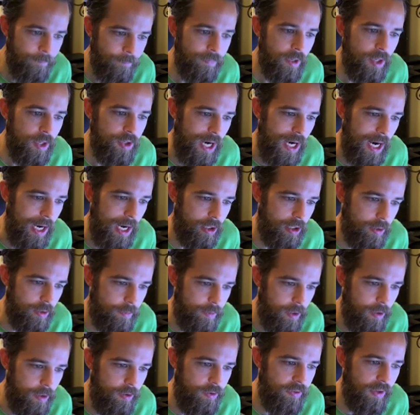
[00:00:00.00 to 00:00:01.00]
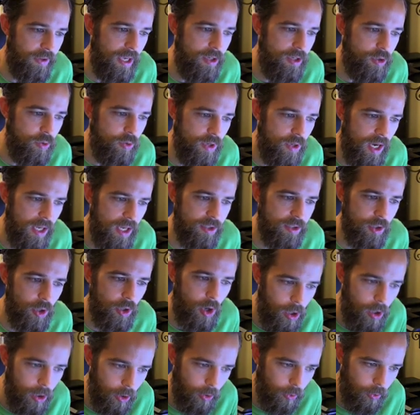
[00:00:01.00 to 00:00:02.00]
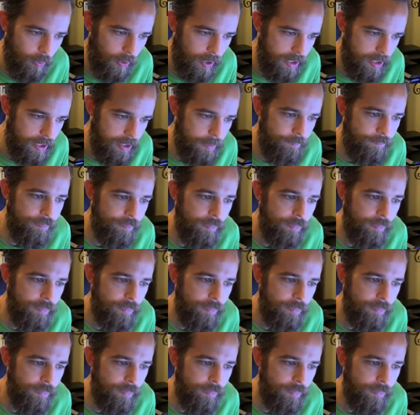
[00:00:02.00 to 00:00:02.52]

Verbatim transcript: child abuse and do not tolerate it